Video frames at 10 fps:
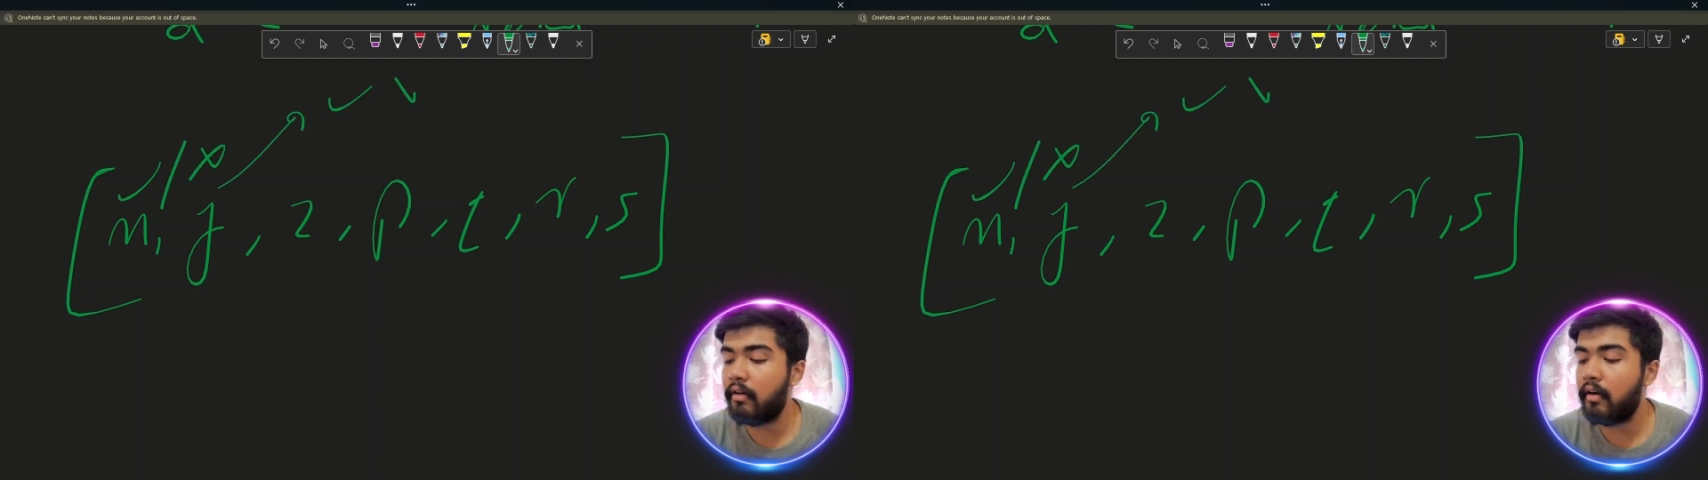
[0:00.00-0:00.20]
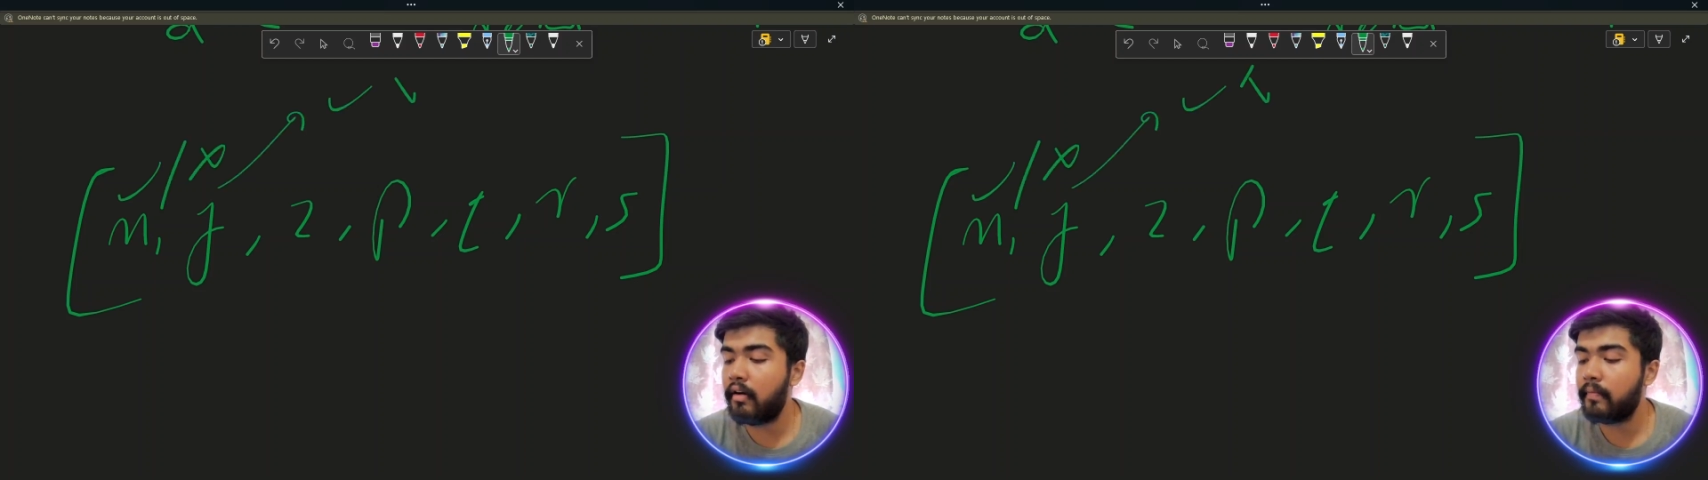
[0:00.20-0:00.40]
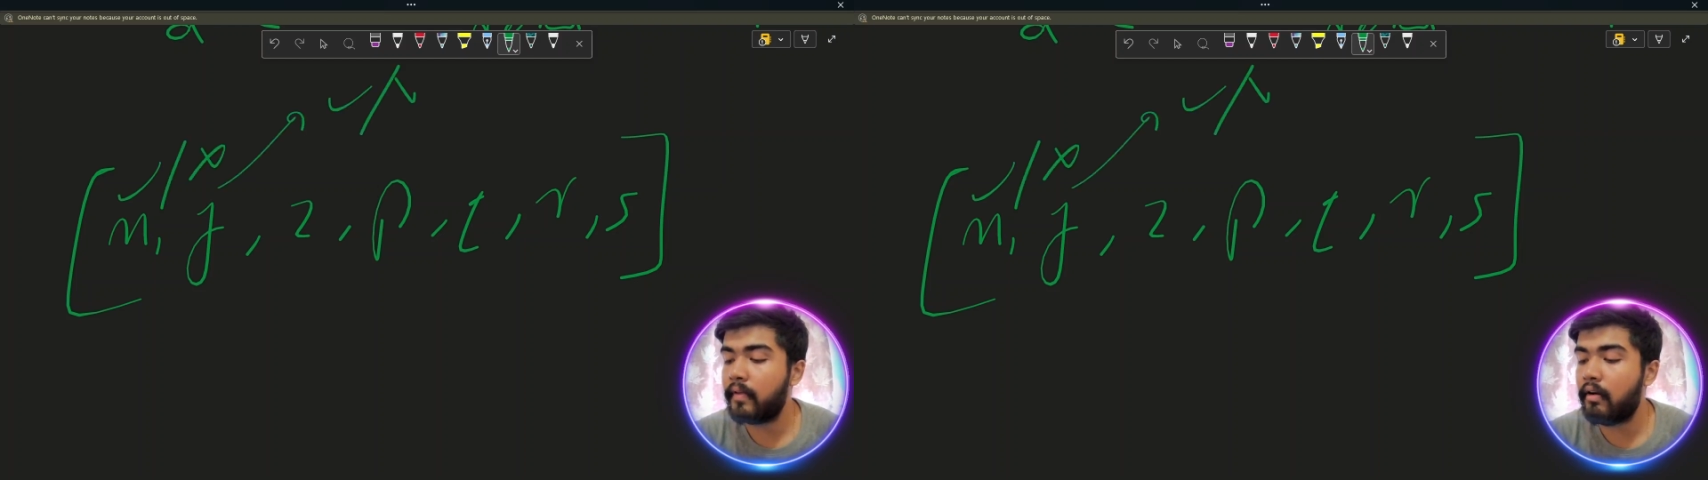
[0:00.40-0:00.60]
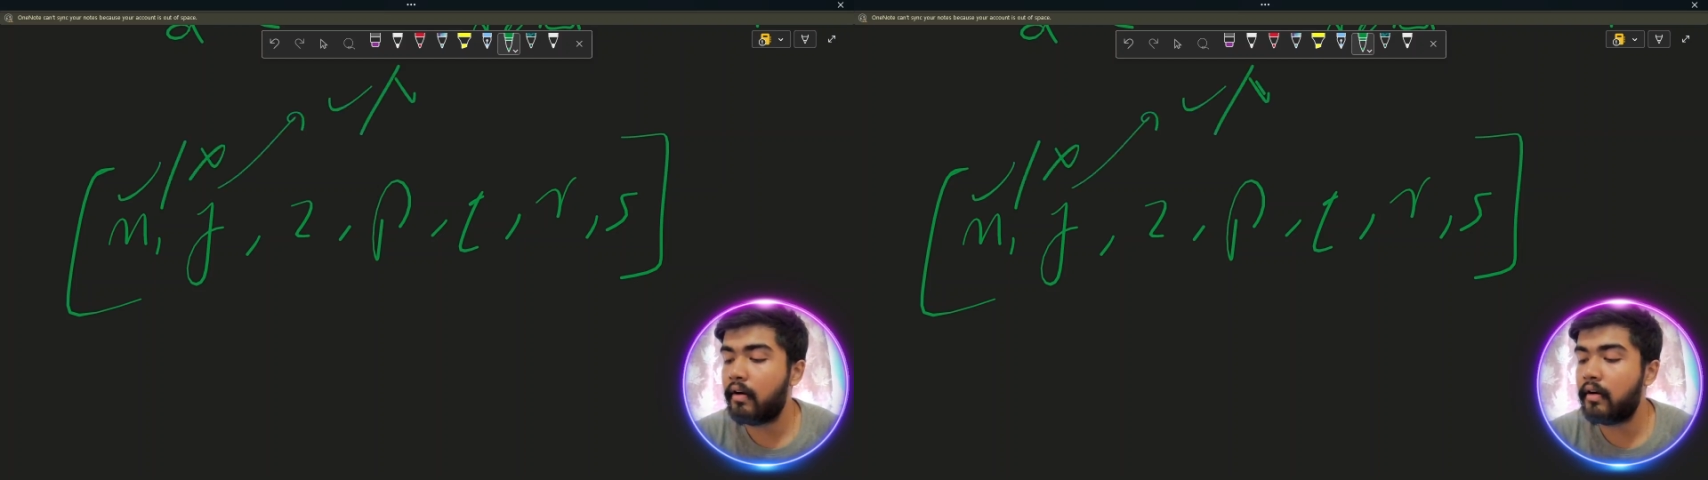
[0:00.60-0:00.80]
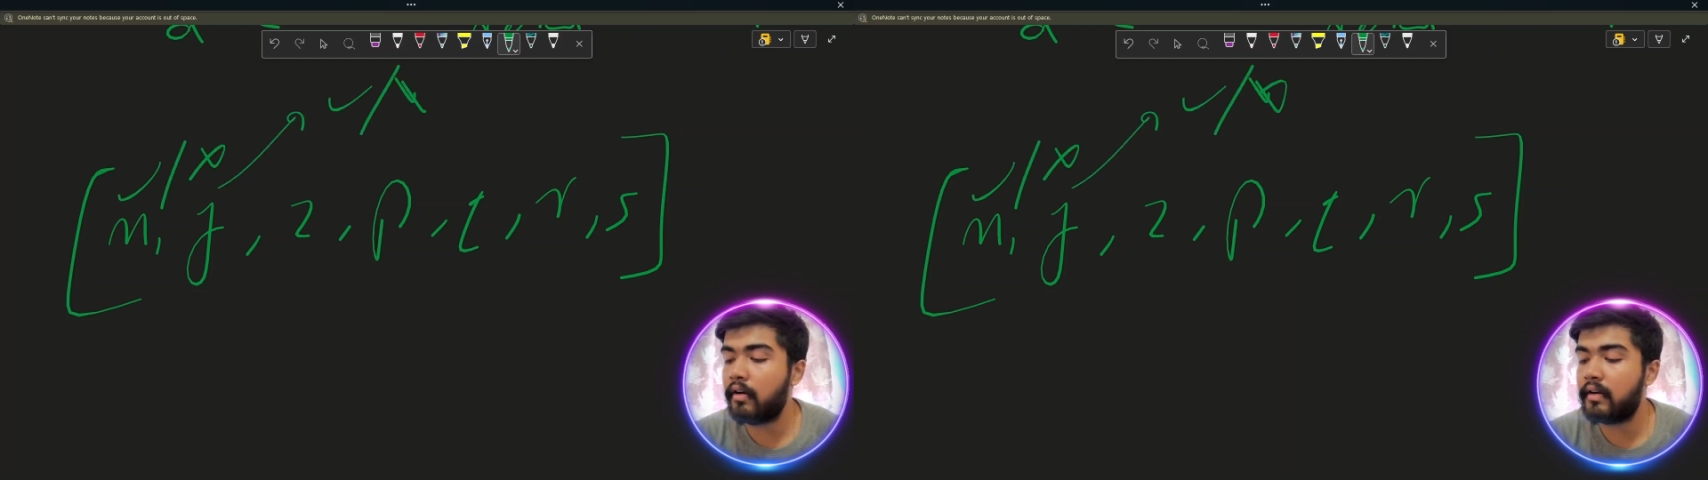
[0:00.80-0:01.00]
or
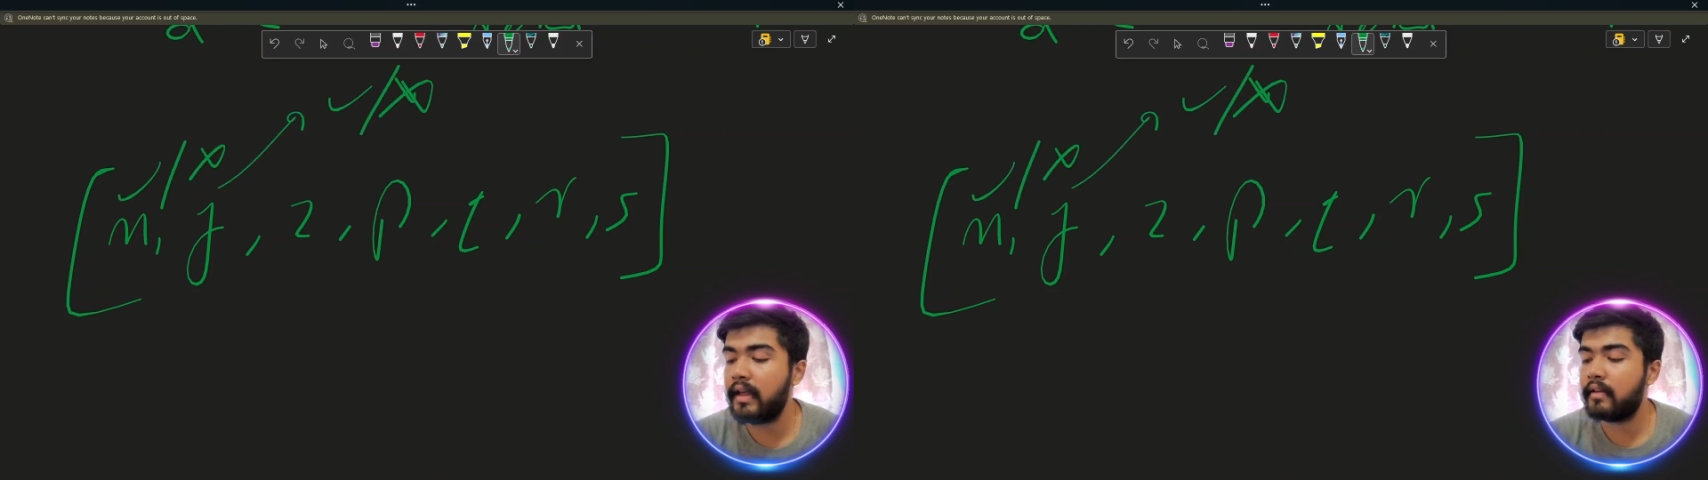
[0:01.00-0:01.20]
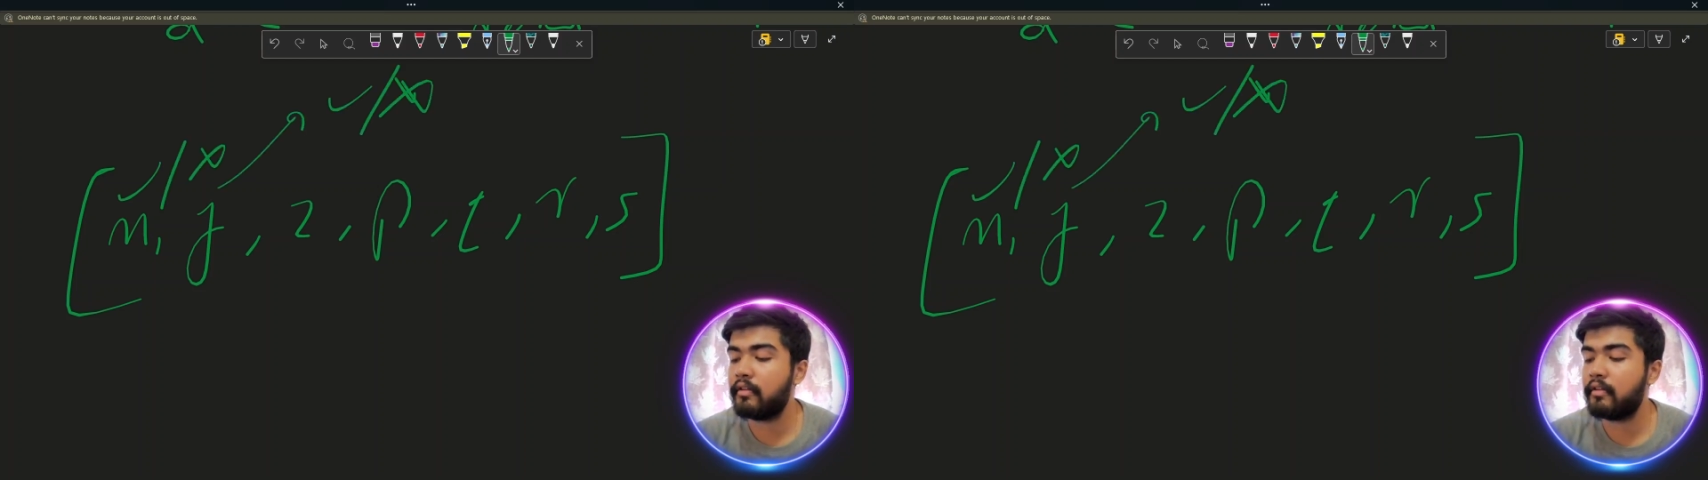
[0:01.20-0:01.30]
not take.